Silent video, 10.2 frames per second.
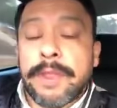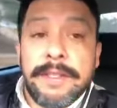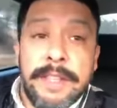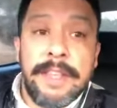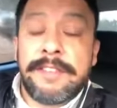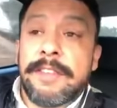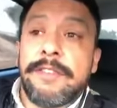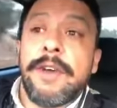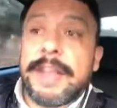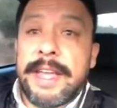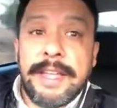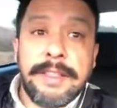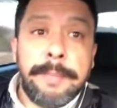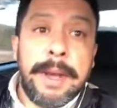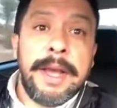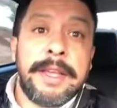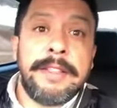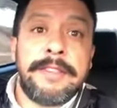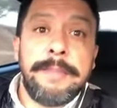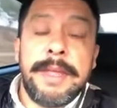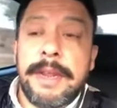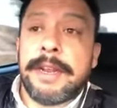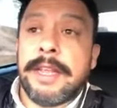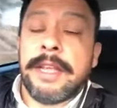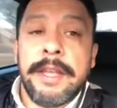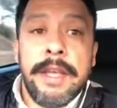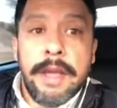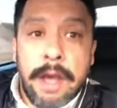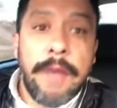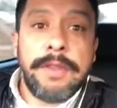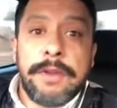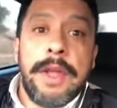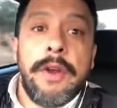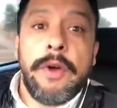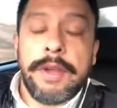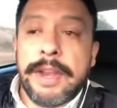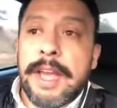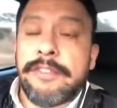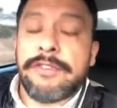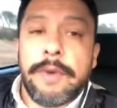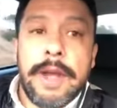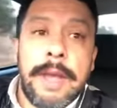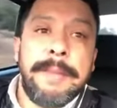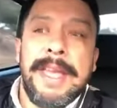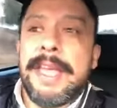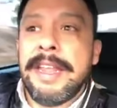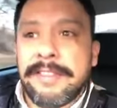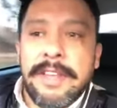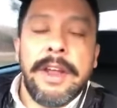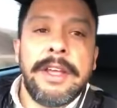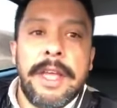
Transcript: This is gonna hit the pockets immediately of their organized crime, and it's going